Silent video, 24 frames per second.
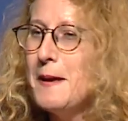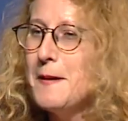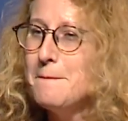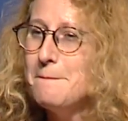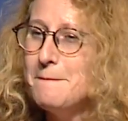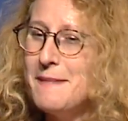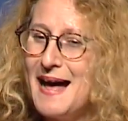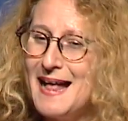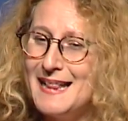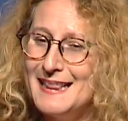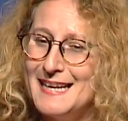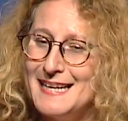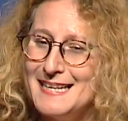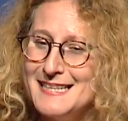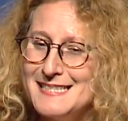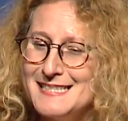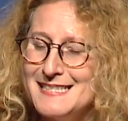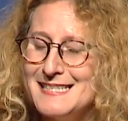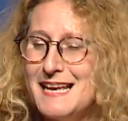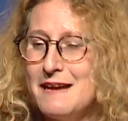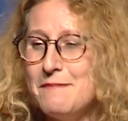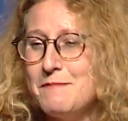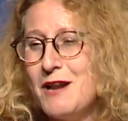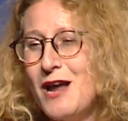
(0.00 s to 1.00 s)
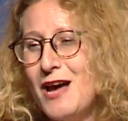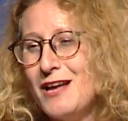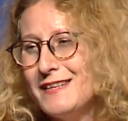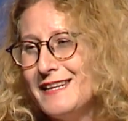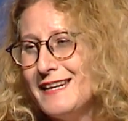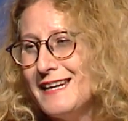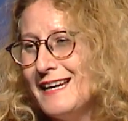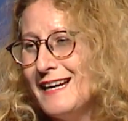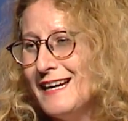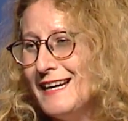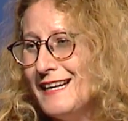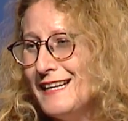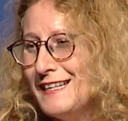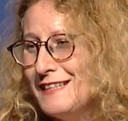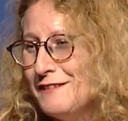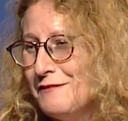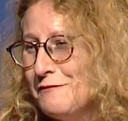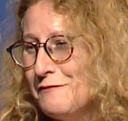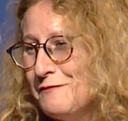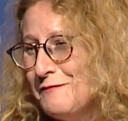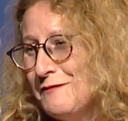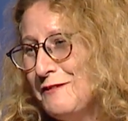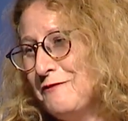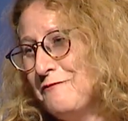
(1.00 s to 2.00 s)
balance. I'm not the kind
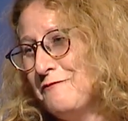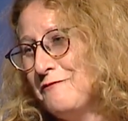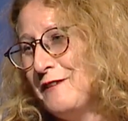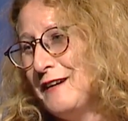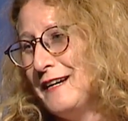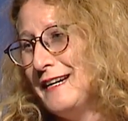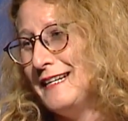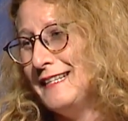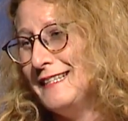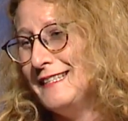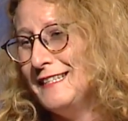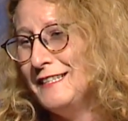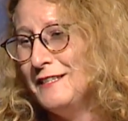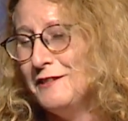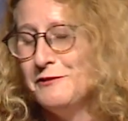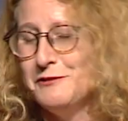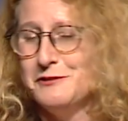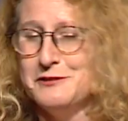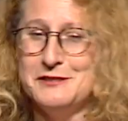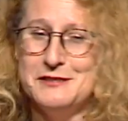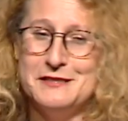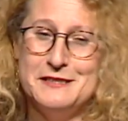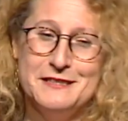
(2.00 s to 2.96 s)
to find, you know,